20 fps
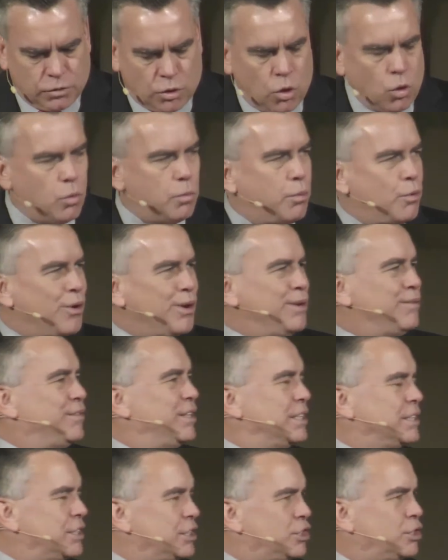The whole point
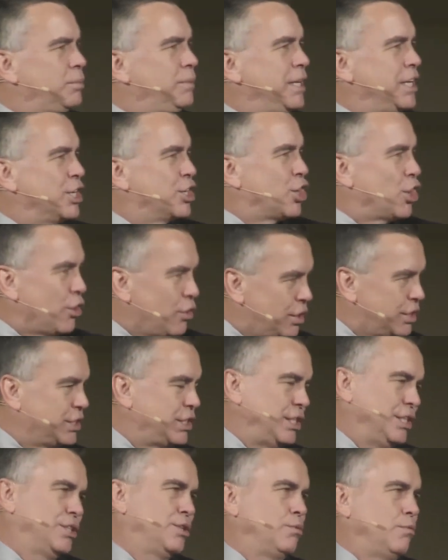of this is to be
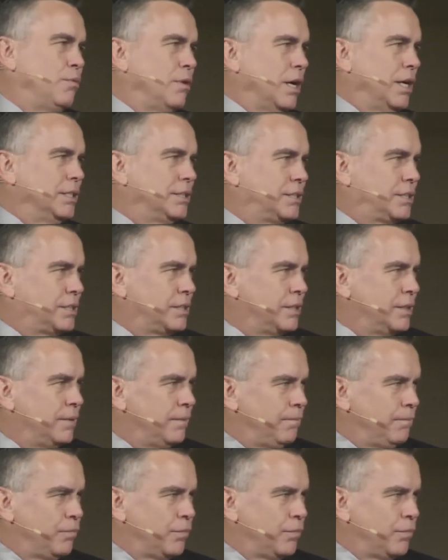encouraging to us.